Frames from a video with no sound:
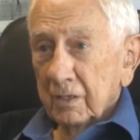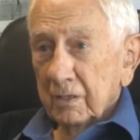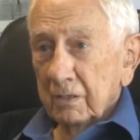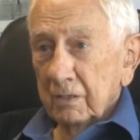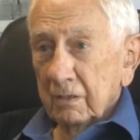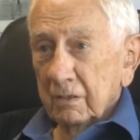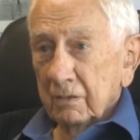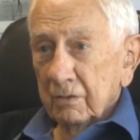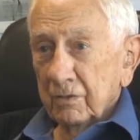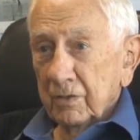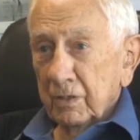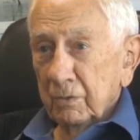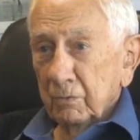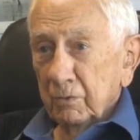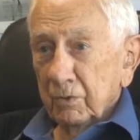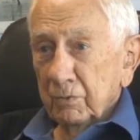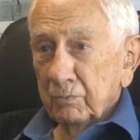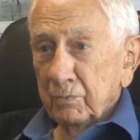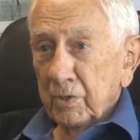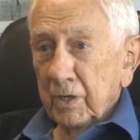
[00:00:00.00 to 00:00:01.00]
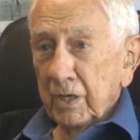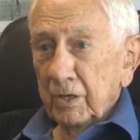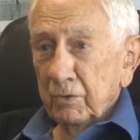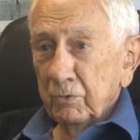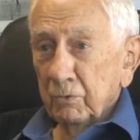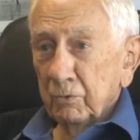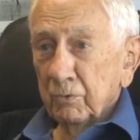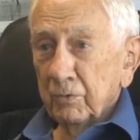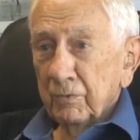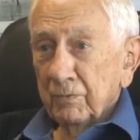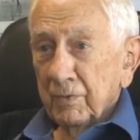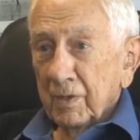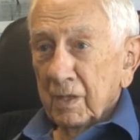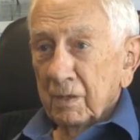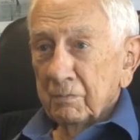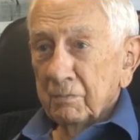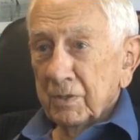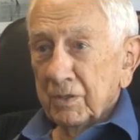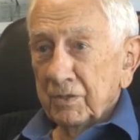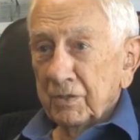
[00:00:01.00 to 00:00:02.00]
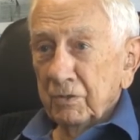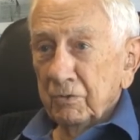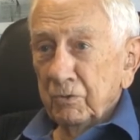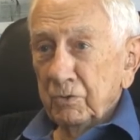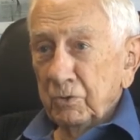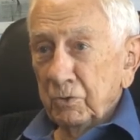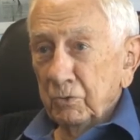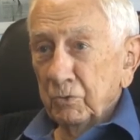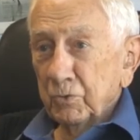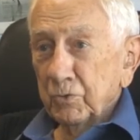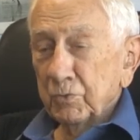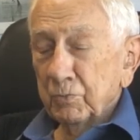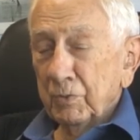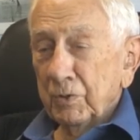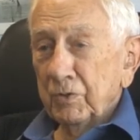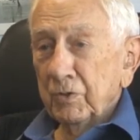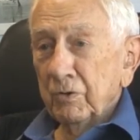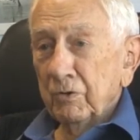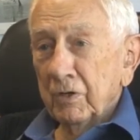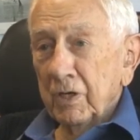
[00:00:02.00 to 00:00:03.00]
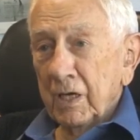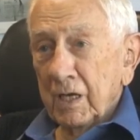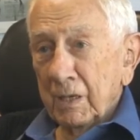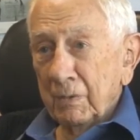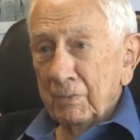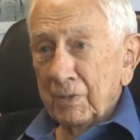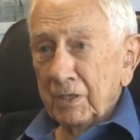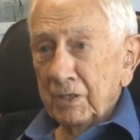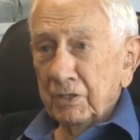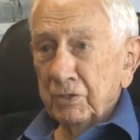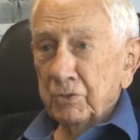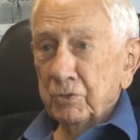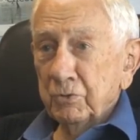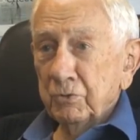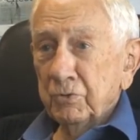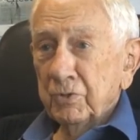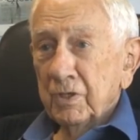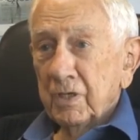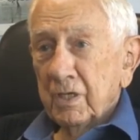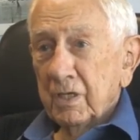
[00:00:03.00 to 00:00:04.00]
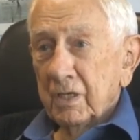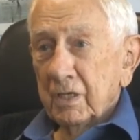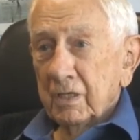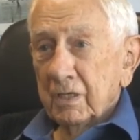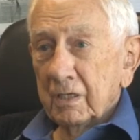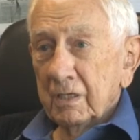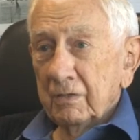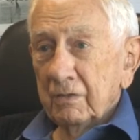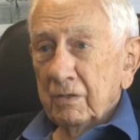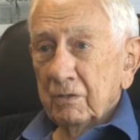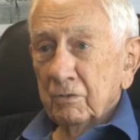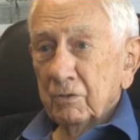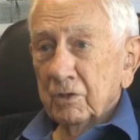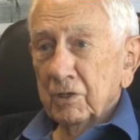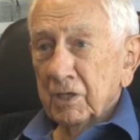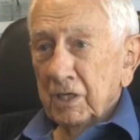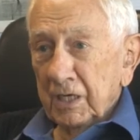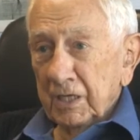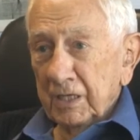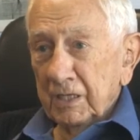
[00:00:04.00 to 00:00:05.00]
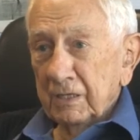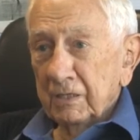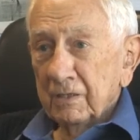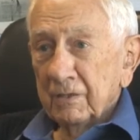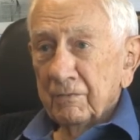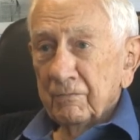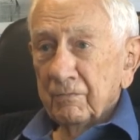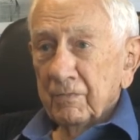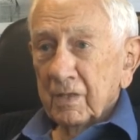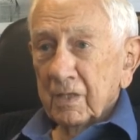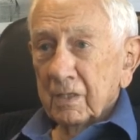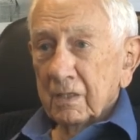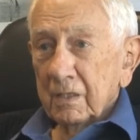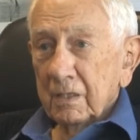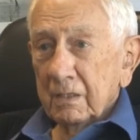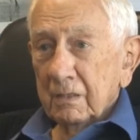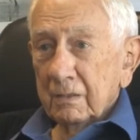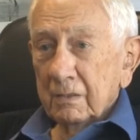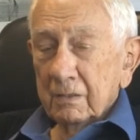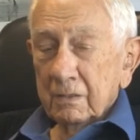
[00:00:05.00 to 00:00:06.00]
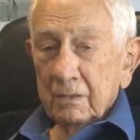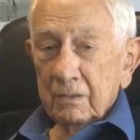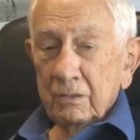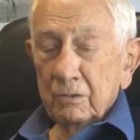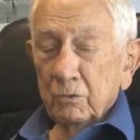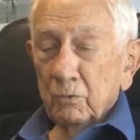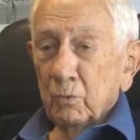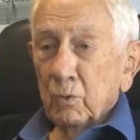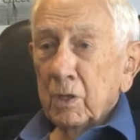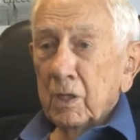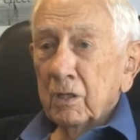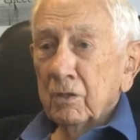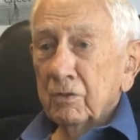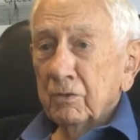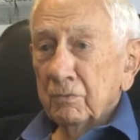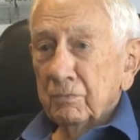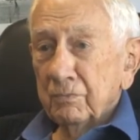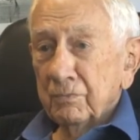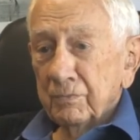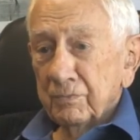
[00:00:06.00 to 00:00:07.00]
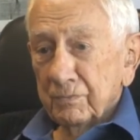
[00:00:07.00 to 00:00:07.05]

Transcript: you know. They weren't brand new, but they were used. But they were Army issue, and they were clean. And they were welcome.